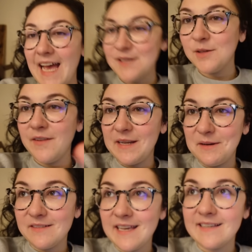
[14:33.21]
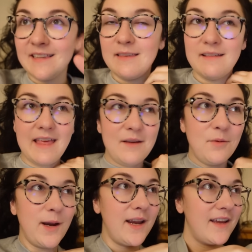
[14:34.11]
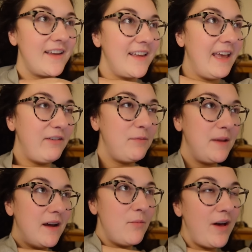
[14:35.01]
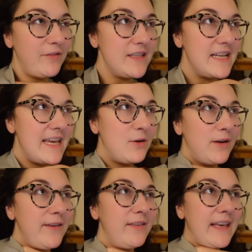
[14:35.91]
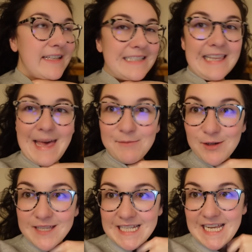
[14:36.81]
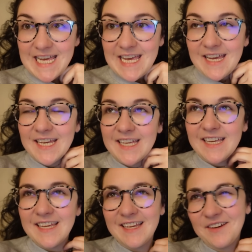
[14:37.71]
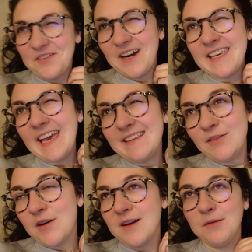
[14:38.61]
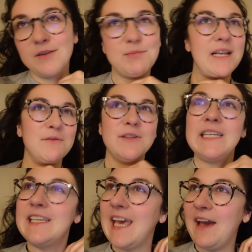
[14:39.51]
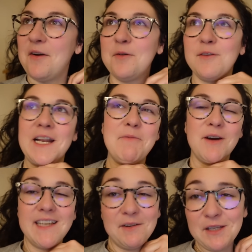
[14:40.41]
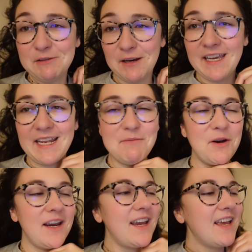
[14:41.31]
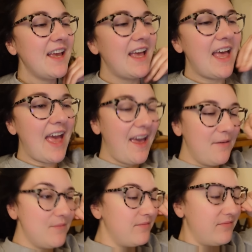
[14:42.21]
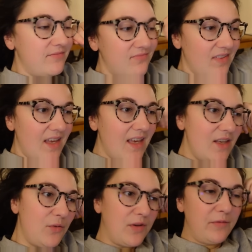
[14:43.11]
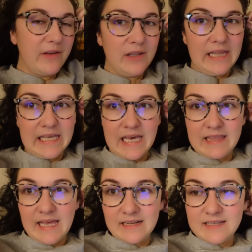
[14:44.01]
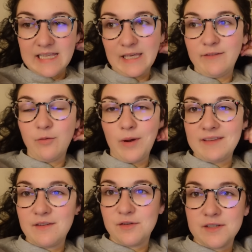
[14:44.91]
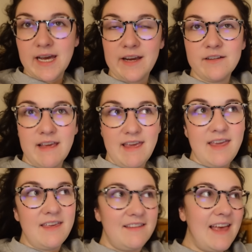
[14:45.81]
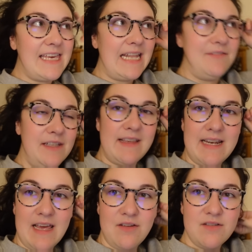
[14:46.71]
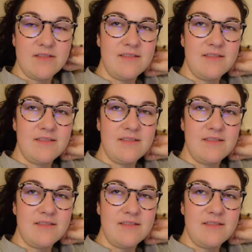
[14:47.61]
I don't know if anyone else has this thing where if you've been unwell for the day, or if you've like slept during the day, or I guess if you're hungover, but I don't really get hungover anymore because I don't really drink anymore. You always feel like at the end of the day like you've wasted your entire day. I kind of feel like that now.